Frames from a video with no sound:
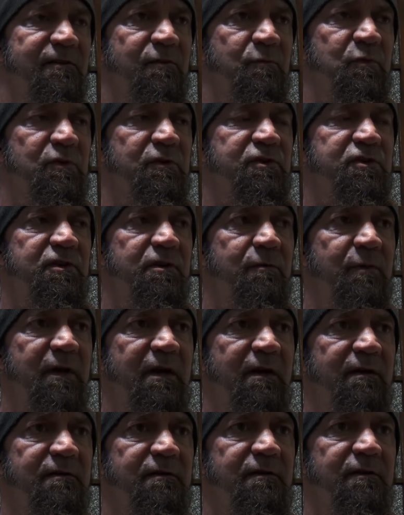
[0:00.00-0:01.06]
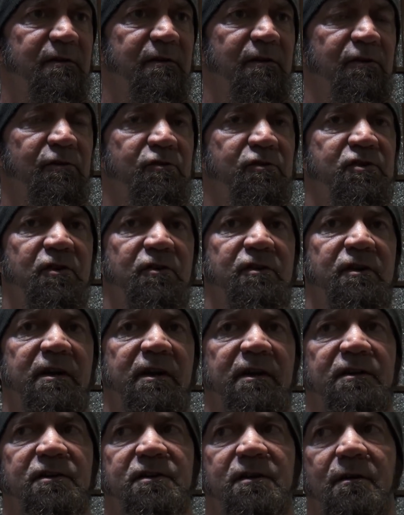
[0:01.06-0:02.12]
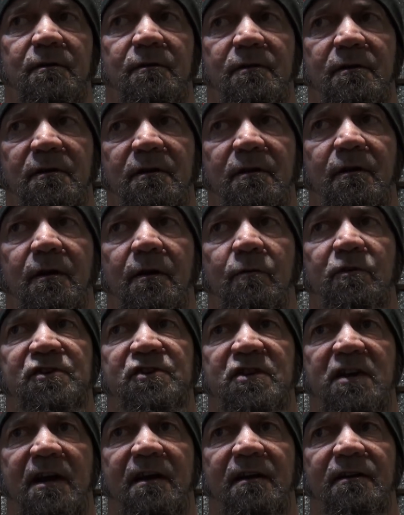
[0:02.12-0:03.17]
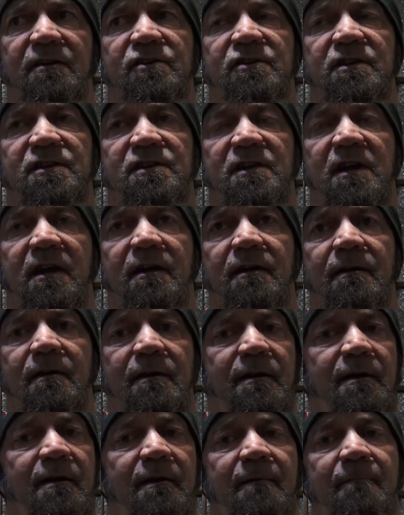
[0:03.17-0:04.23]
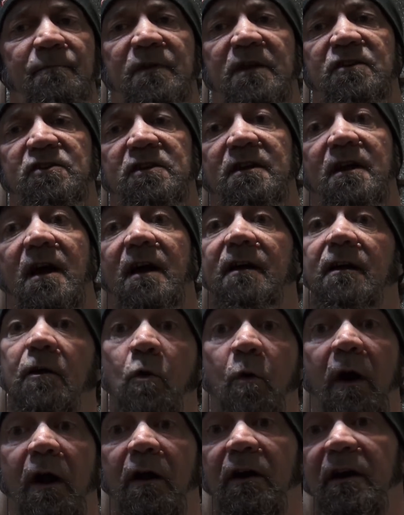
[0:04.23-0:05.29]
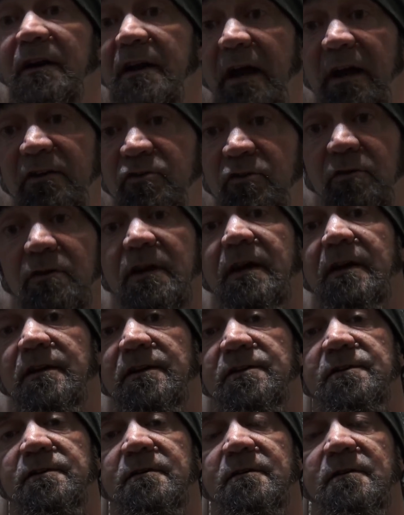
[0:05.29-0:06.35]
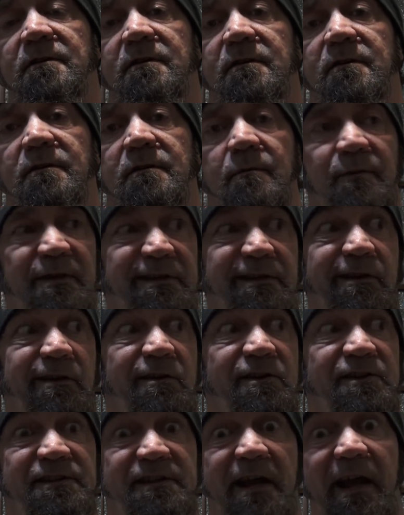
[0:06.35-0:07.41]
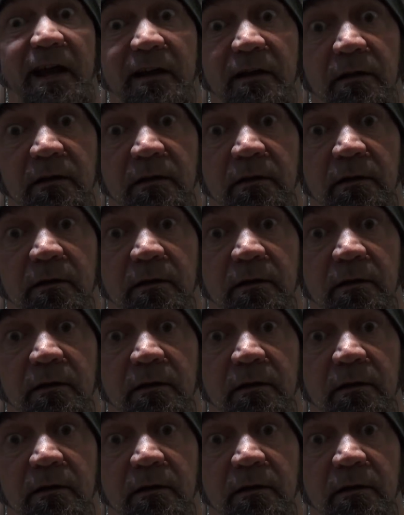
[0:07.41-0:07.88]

the bullshit about you're going to lose all your gains, you know, I would challenge and say, did you not acquire any natural gains? I mean, you lost that?